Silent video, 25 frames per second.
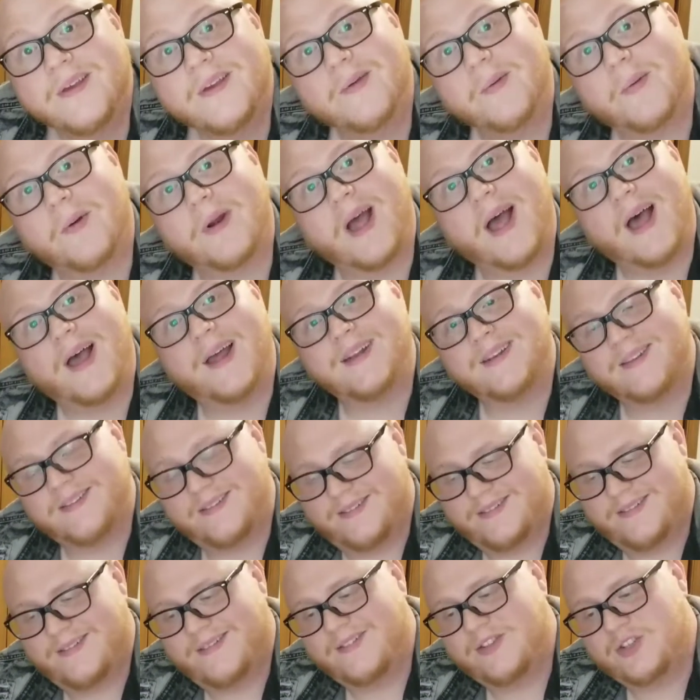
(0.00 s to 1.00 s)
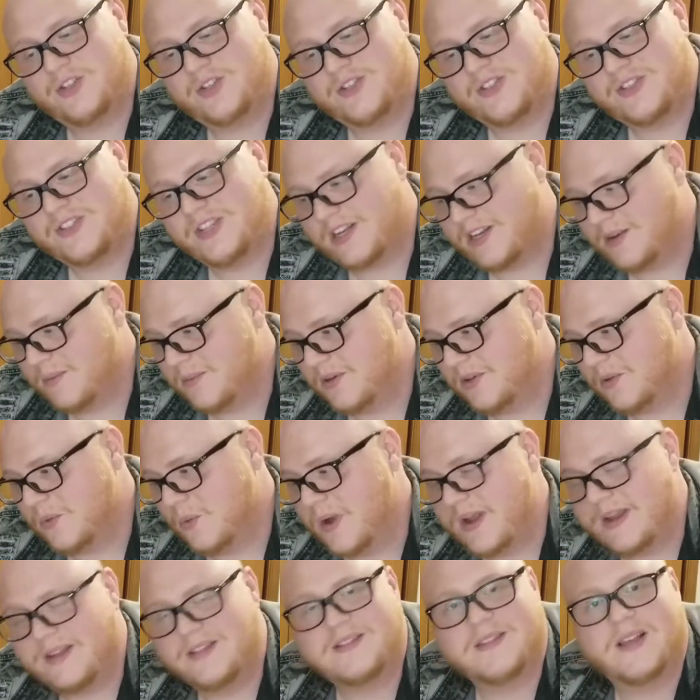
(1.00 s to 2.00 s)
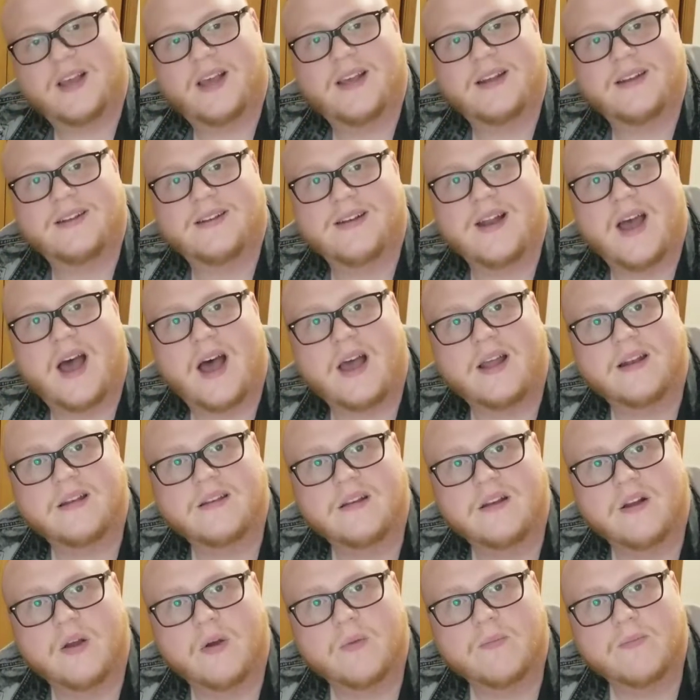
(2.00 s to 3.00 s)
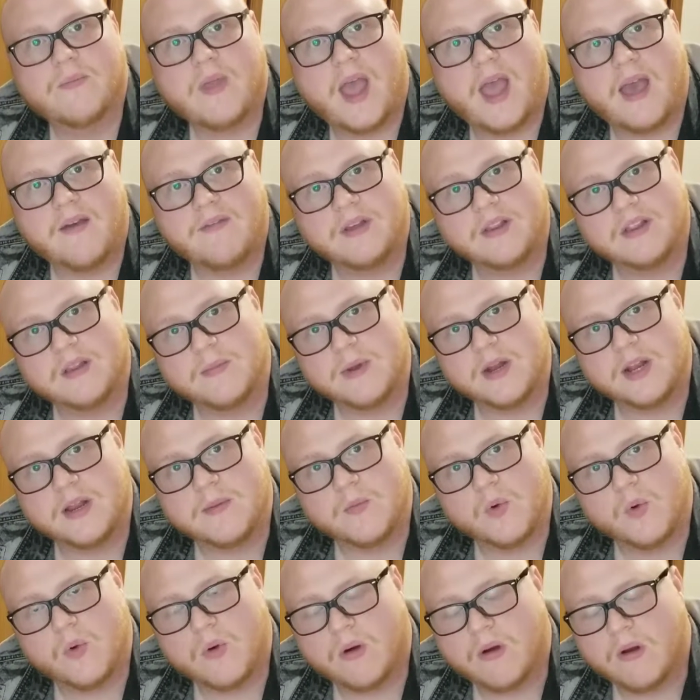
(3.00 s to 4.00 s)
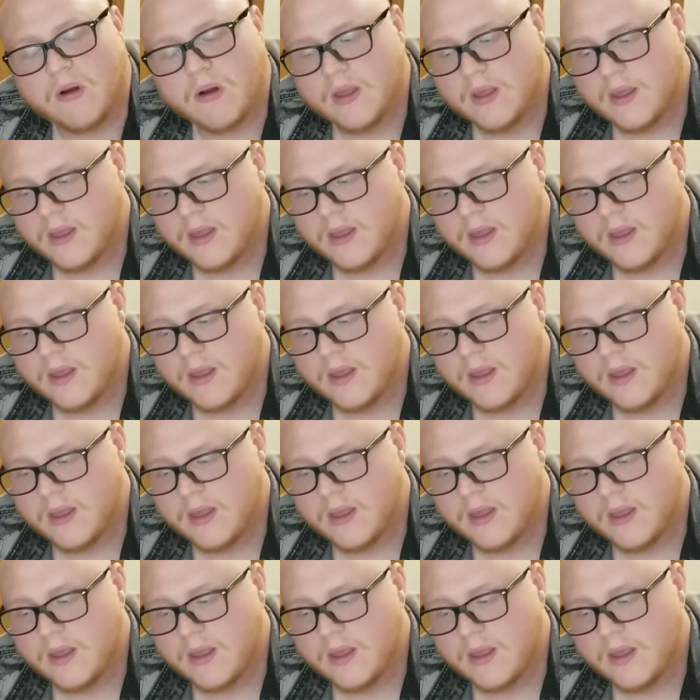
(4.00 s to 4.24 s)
We're not just sitting them to the wayside and not, having them anymore.